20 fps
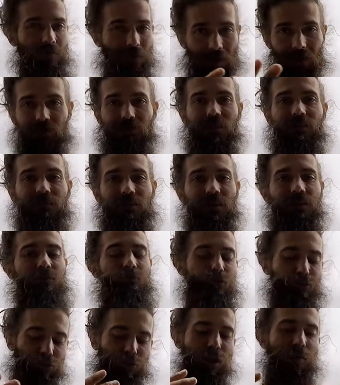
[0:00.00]
As I said,
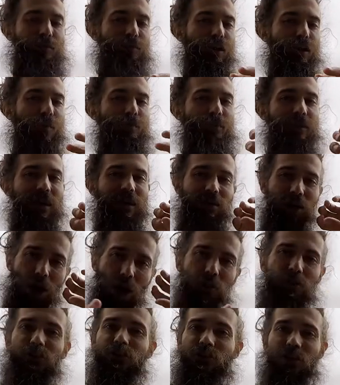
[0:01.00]
just summing up again,
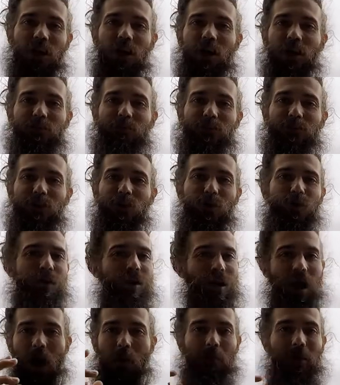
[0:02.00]
other times though,
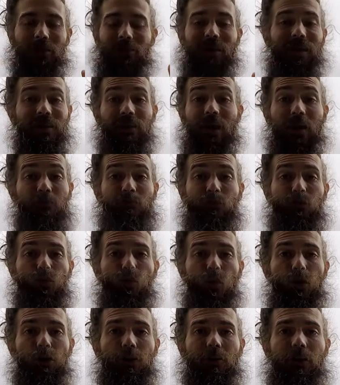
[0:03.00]
I might head out for a
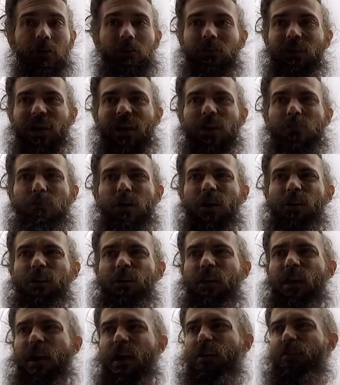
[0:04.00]
workout and my
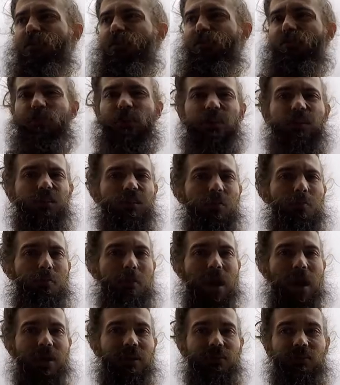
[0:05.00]
legs feel
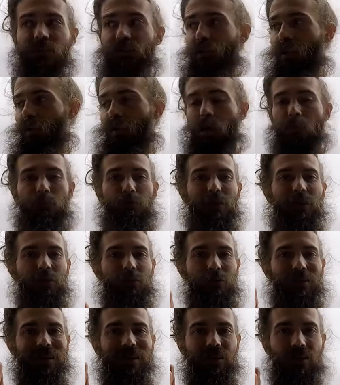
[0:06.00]
amazing, like I'm ready
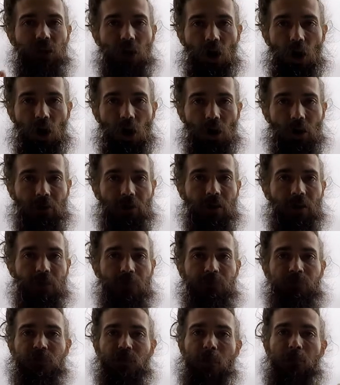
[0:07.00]
to hit it hard
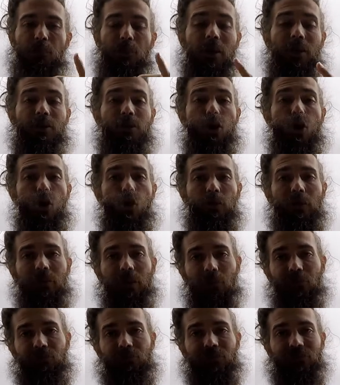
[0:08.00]
but I know that
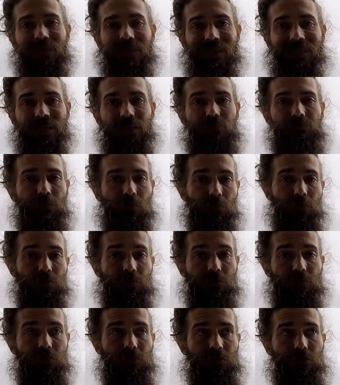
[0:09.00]
I'm fatigued from a
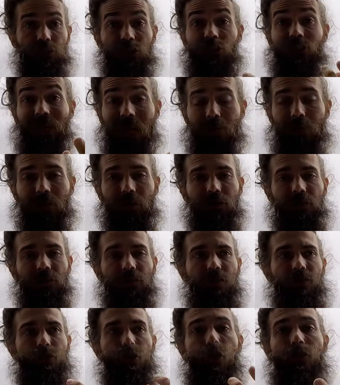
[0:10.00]
systemic
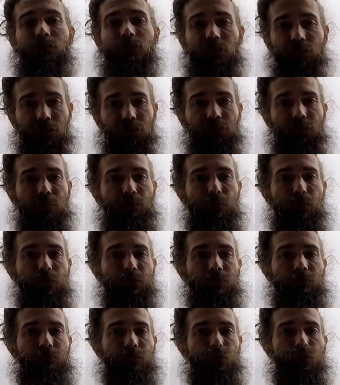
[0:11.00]
uh, nervous system
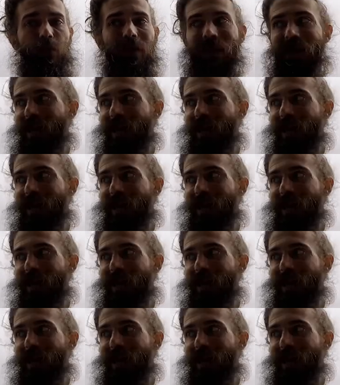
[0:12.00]
point of view.